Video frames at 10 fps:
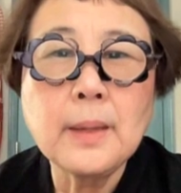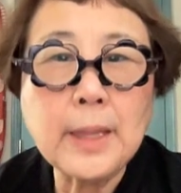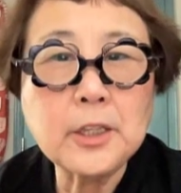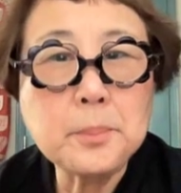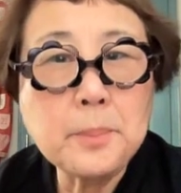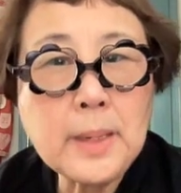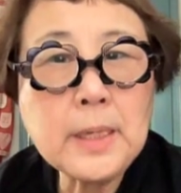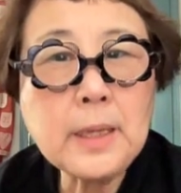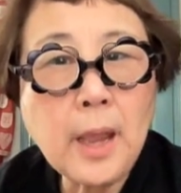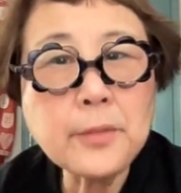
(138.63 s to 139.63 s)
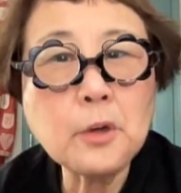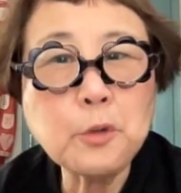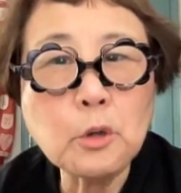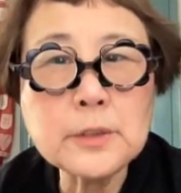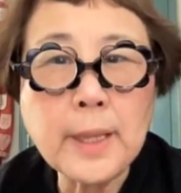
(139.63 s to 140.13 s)
Like many other
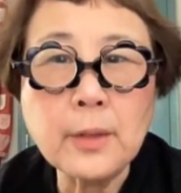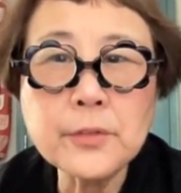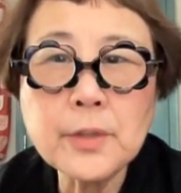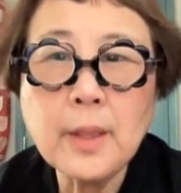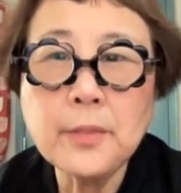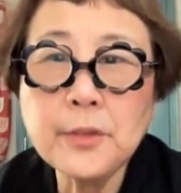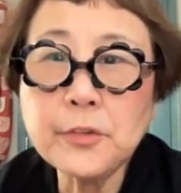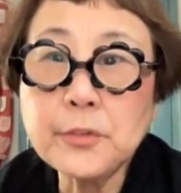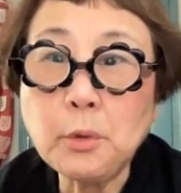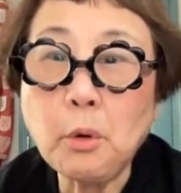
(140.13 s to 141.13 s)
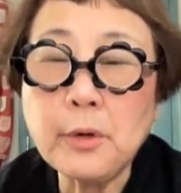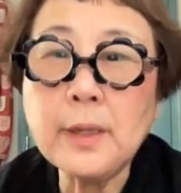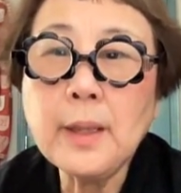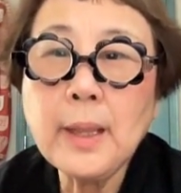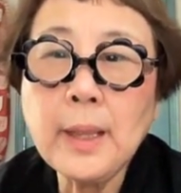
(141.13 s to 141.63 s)
folktales, this
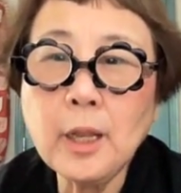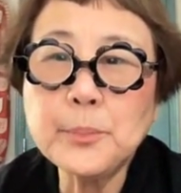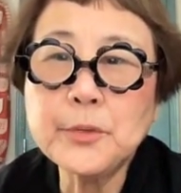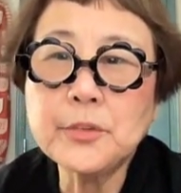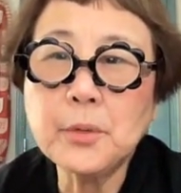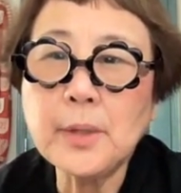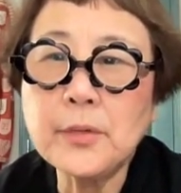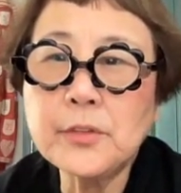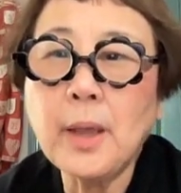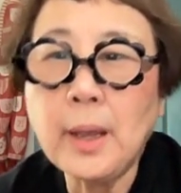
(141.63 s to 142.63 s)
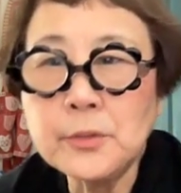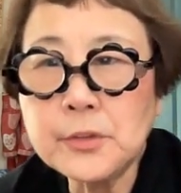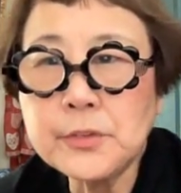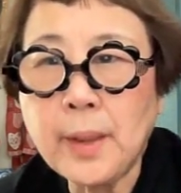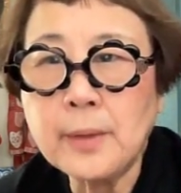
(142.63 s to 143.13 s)
story helps students
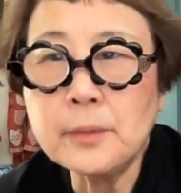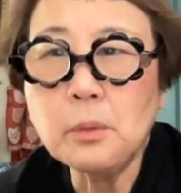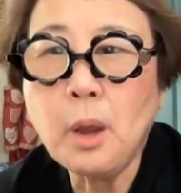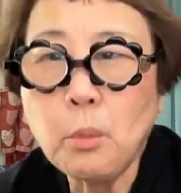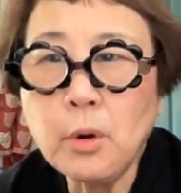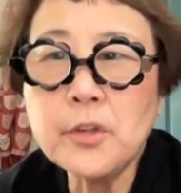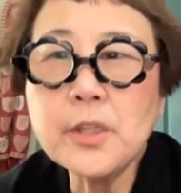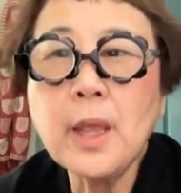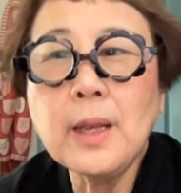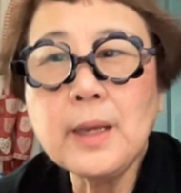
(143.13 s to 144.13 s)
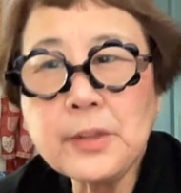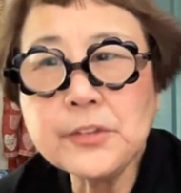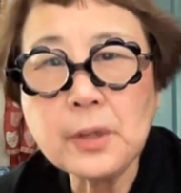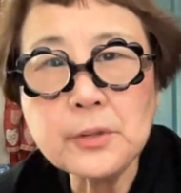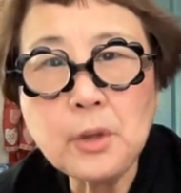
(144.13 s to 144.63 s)
understand a word's
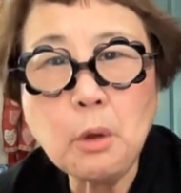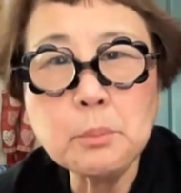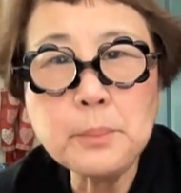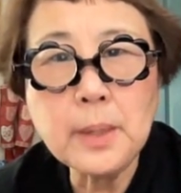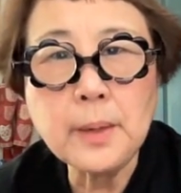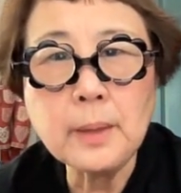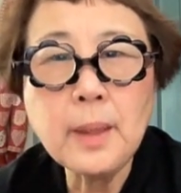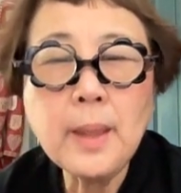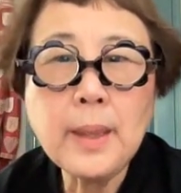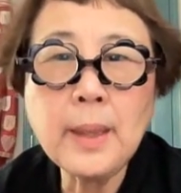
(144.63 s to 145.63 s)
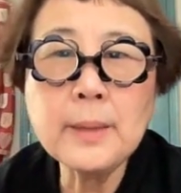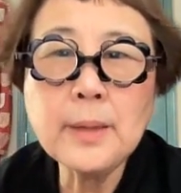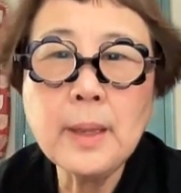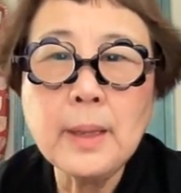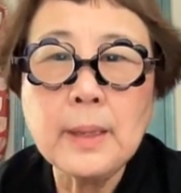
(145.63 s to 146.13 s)
lesser-known meaning
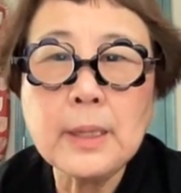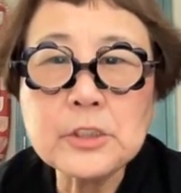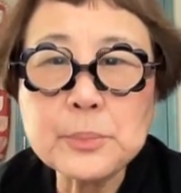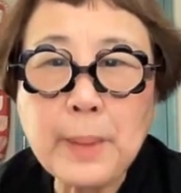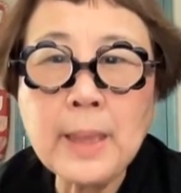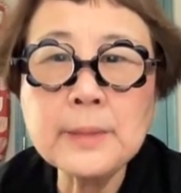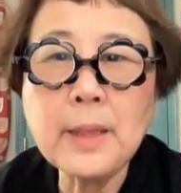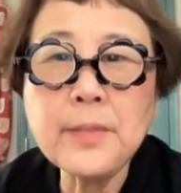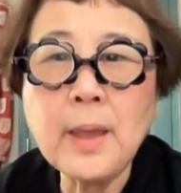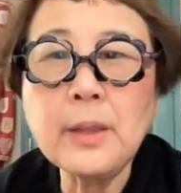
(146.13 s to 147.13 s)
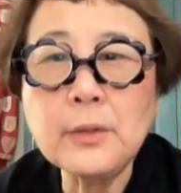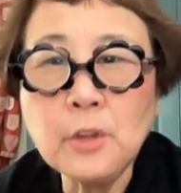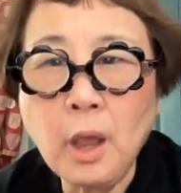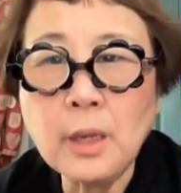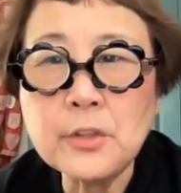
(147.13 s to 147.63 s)
and expand their
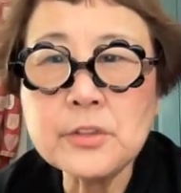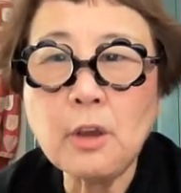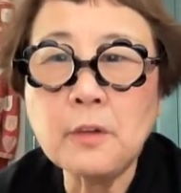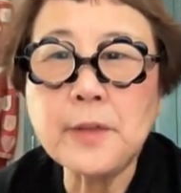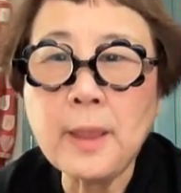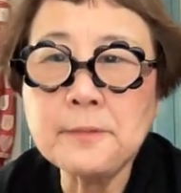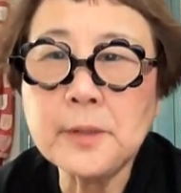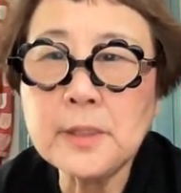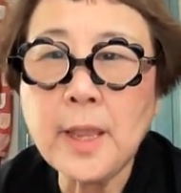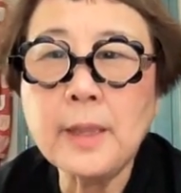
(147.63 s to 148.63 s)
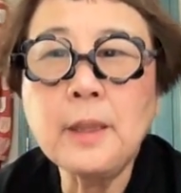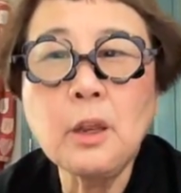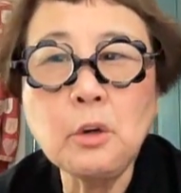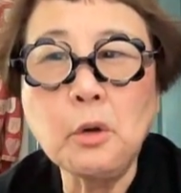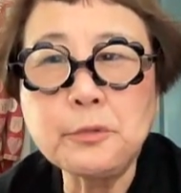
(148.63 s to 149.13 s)
knowledge of everyday
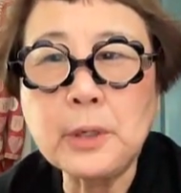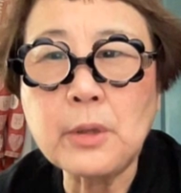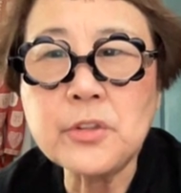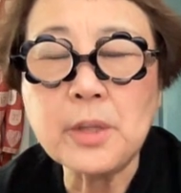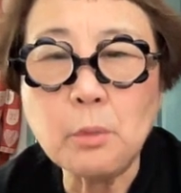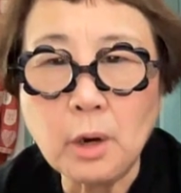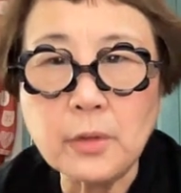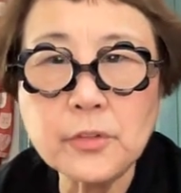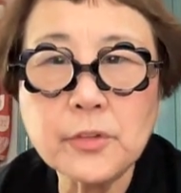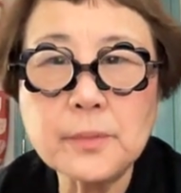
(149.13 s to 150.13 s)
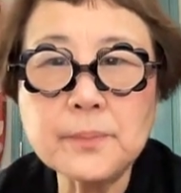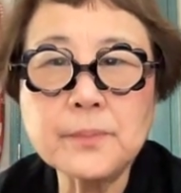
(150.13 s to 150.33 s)
low-frequency words.